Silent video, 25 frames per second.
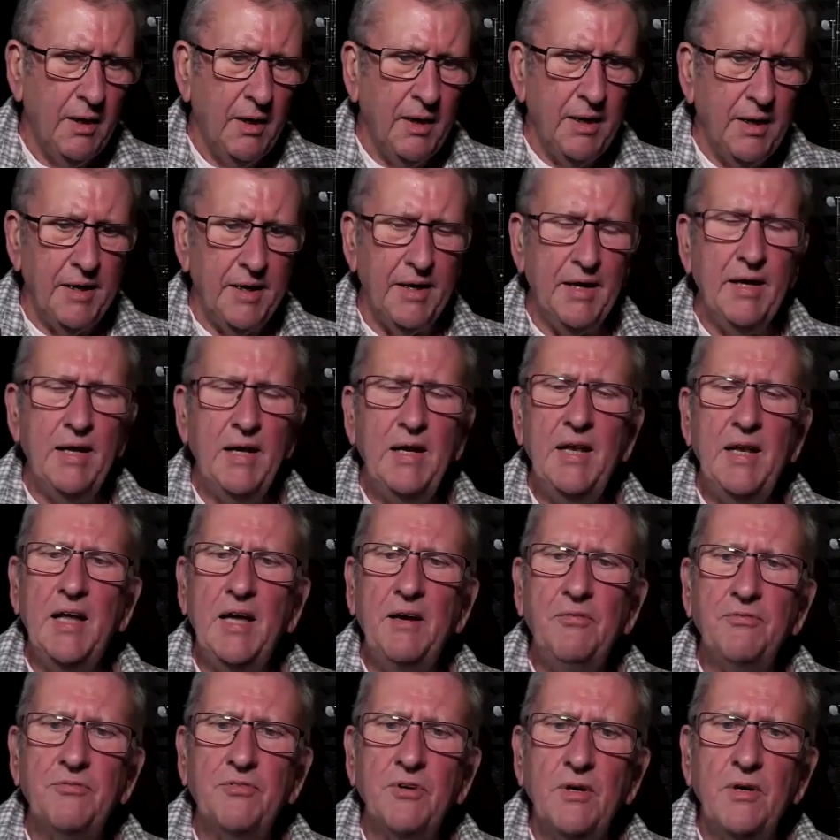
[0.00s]
He
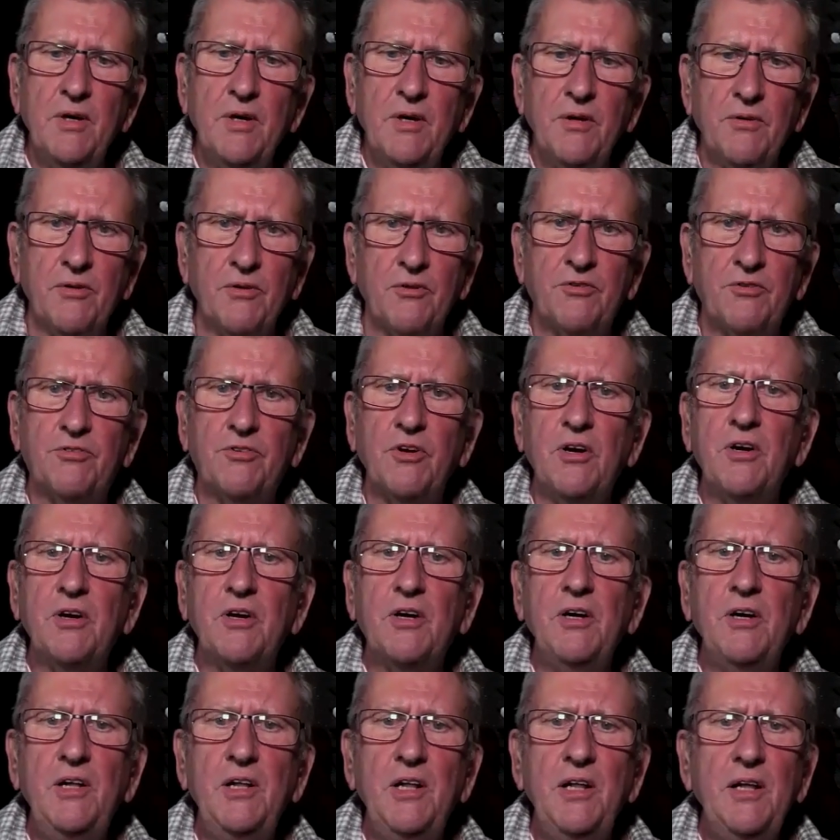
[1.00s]
left the
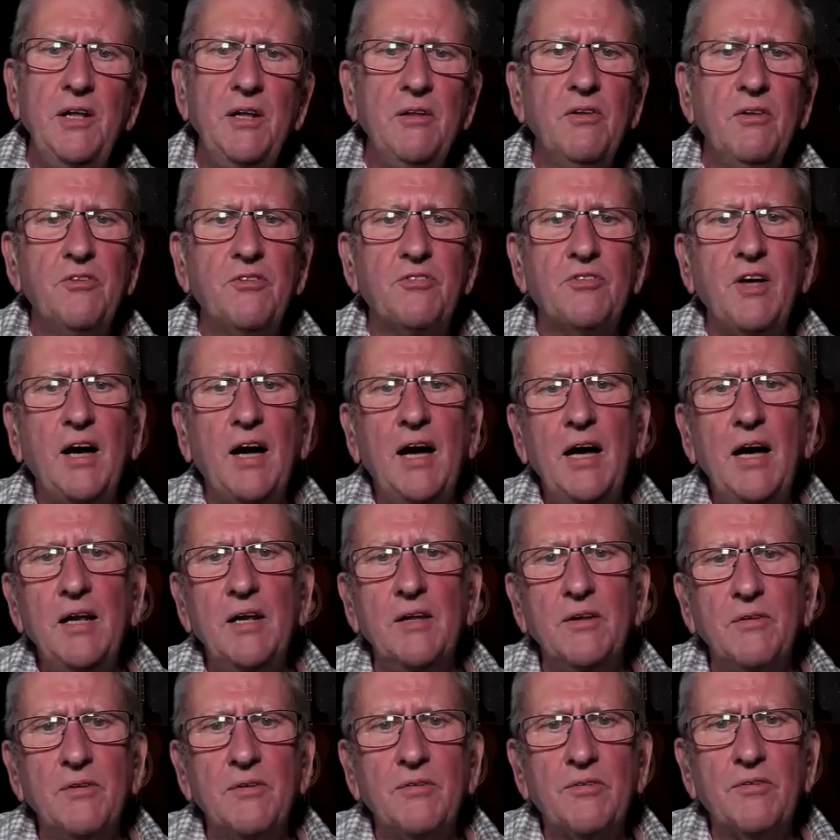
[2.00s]
circle in
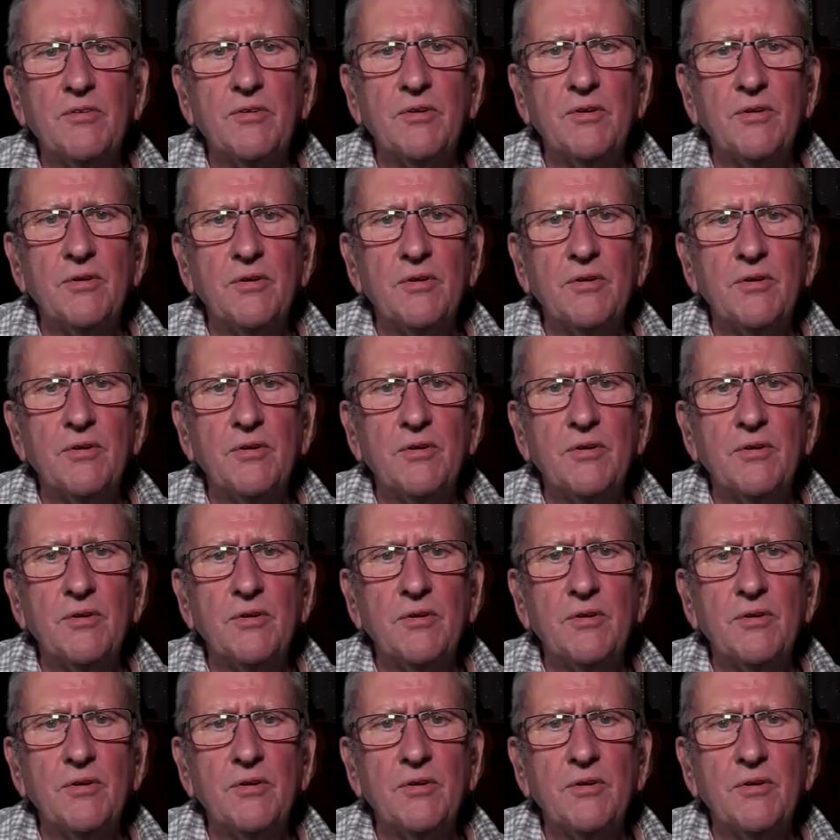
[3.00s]
silence